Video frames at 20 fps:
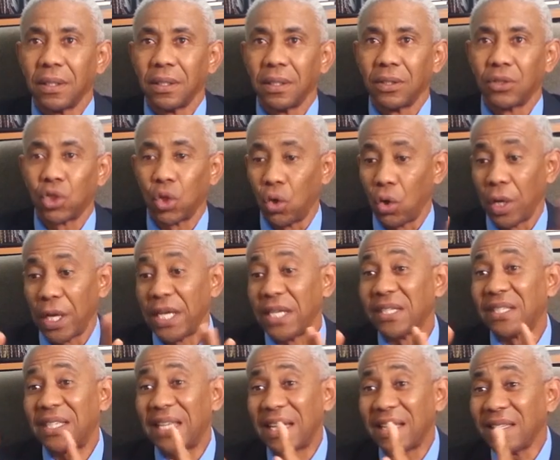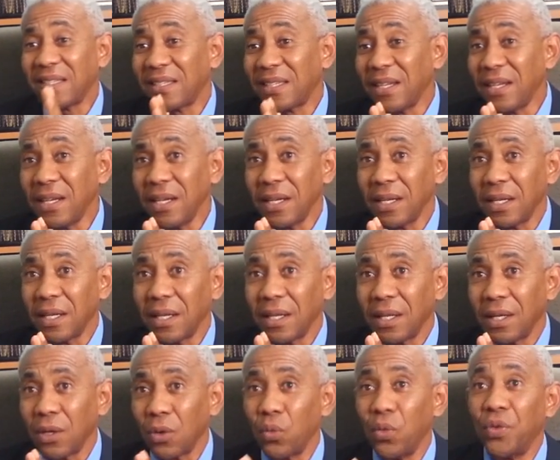So it's dancing
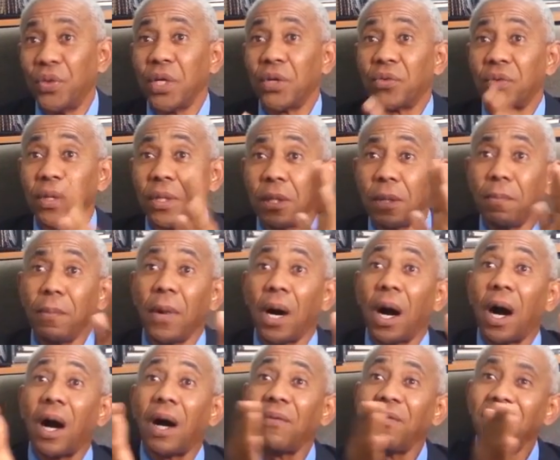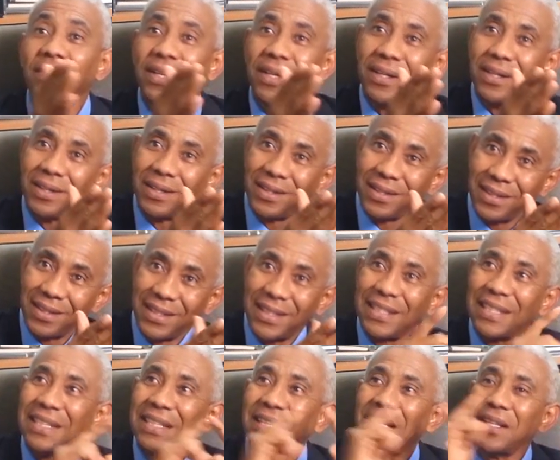with the rhythm of
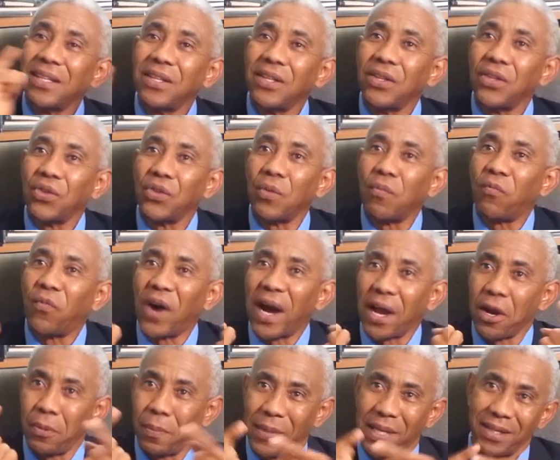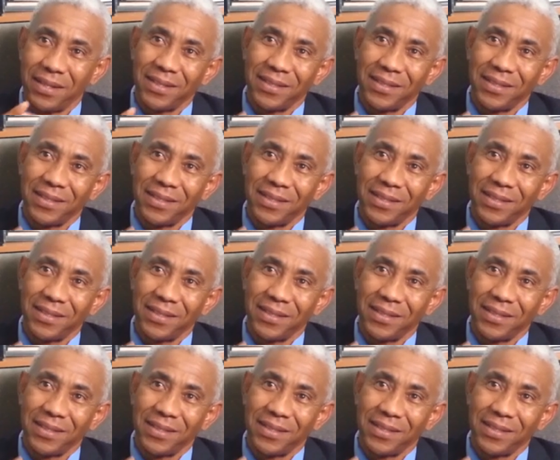the environment.